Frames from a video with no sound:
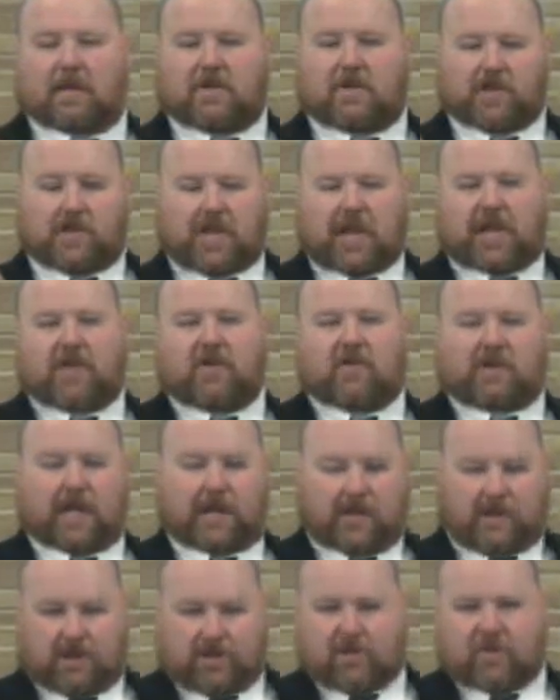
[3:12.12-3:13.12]
Just like you
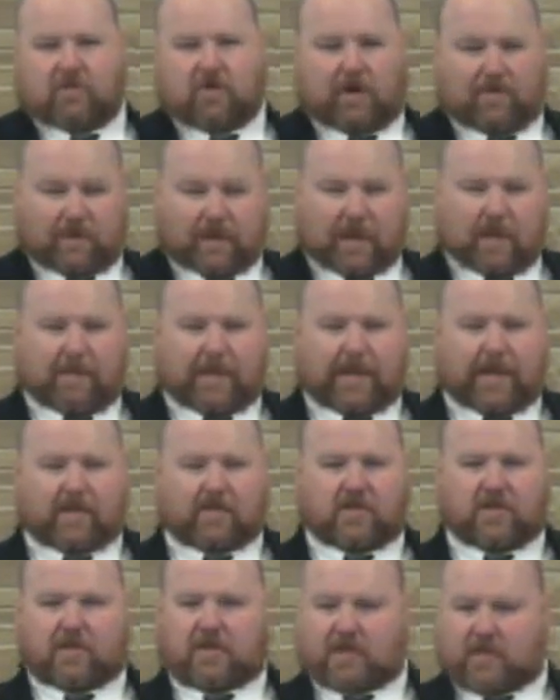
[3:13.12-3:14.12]
think yours is rougher than everybody
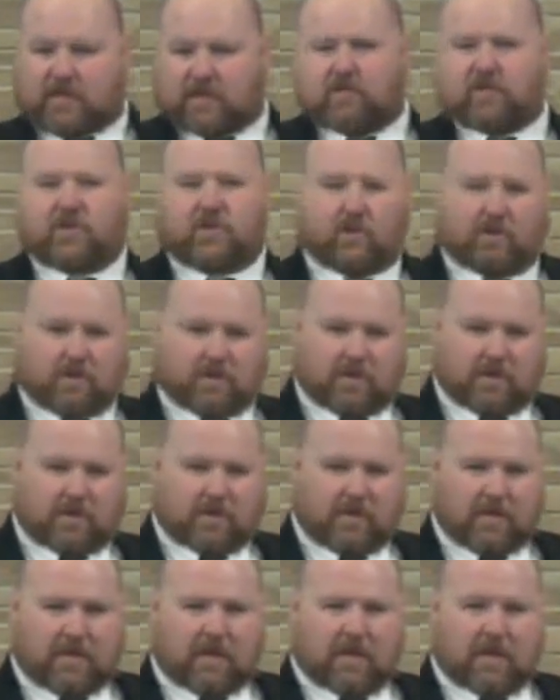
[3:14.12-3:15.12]
else's because it was yours.